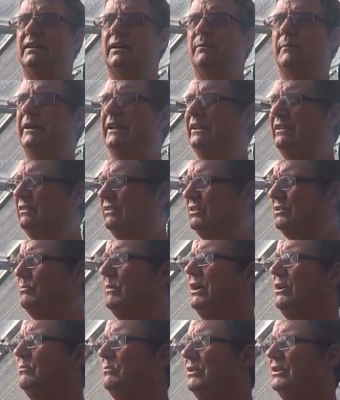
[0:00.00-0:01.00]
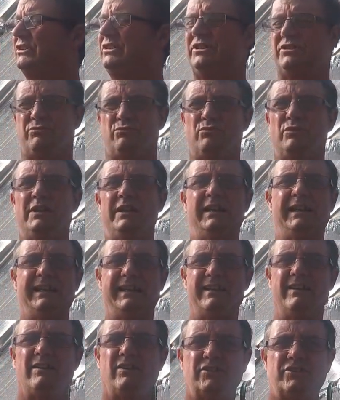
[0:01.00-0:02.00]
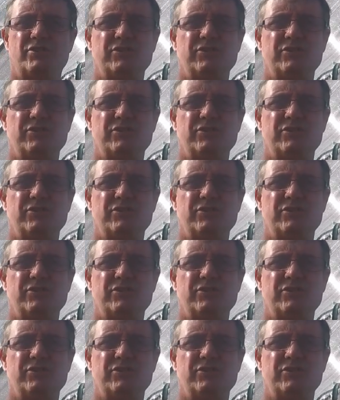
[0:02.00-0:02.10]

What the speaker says: I mean, at the moment it's really nice